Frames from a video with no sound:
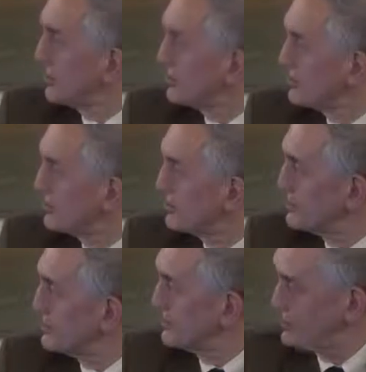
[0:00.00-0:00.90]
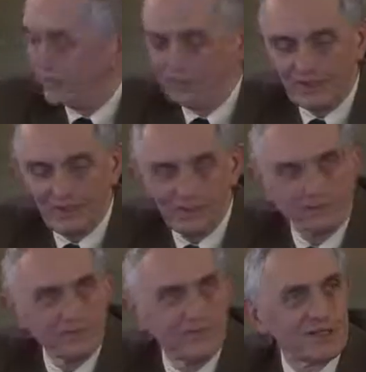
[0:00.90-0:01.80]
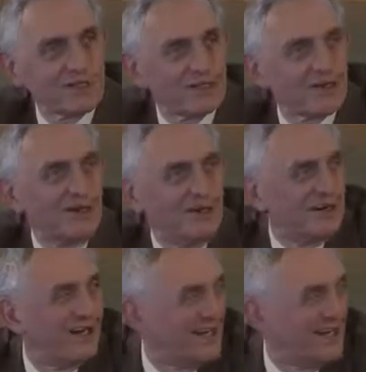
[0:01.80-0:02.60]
partnership, or whatever you want to call it.